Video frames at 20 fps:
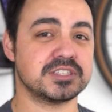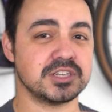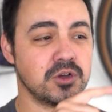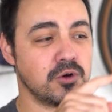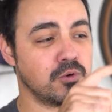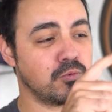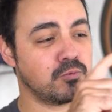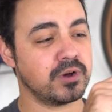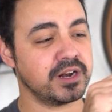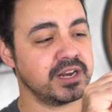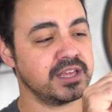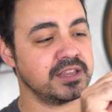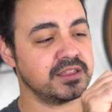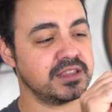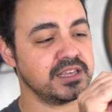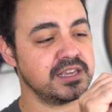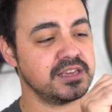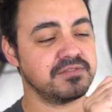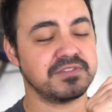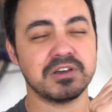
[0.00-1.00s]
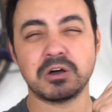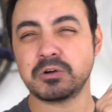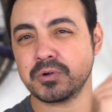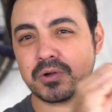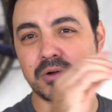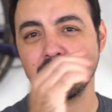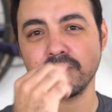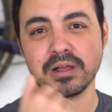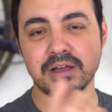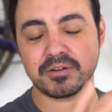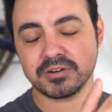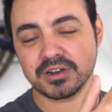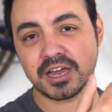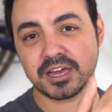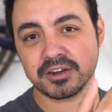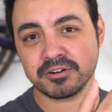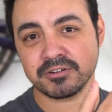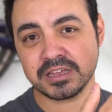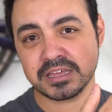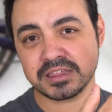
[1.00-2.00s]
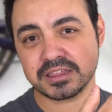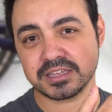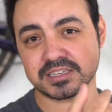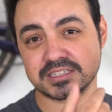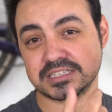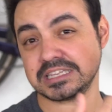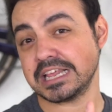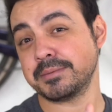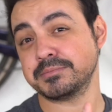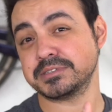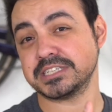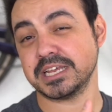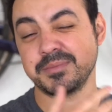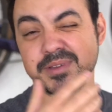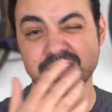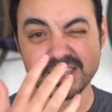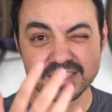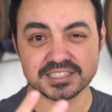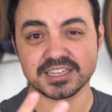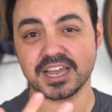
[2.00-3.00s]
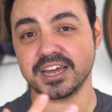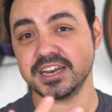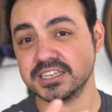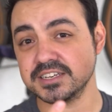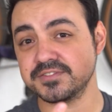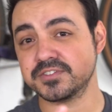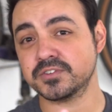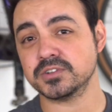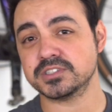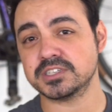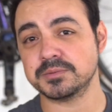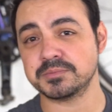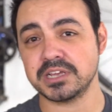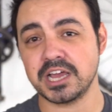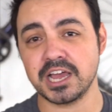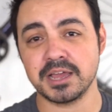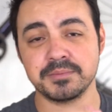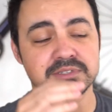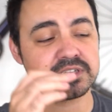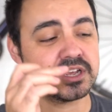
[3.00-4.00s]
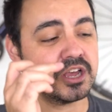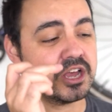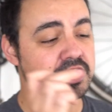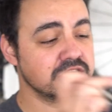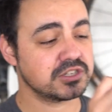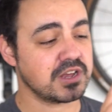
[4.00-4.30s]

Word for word: So running the Velcro around underneath a slam stem is kind of difficult sometimes.